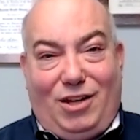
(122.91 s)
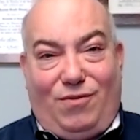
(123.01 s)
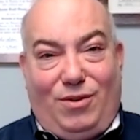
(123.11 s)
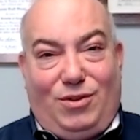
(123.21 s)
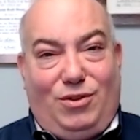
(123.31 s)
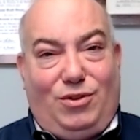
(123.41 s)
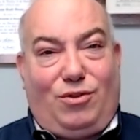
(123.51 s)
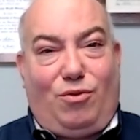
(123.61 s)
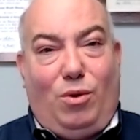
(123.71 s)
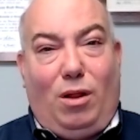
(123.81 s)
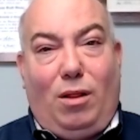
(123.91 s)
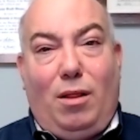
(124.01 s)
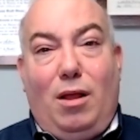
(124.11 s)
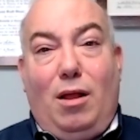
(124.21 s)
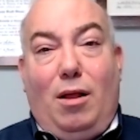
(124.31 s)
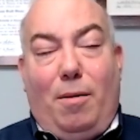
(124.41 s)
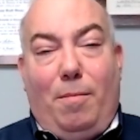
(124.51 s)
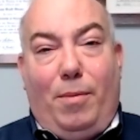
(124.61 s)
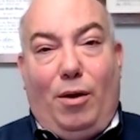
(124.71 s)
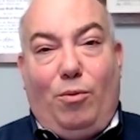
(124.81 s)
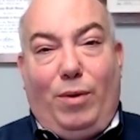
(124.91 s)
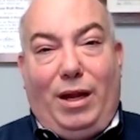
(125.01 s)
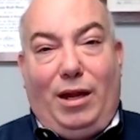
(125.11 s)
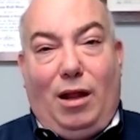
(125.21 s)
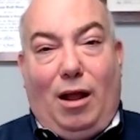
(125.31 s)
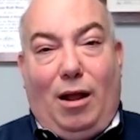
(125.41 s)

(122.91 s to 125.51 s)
versus accrual. But you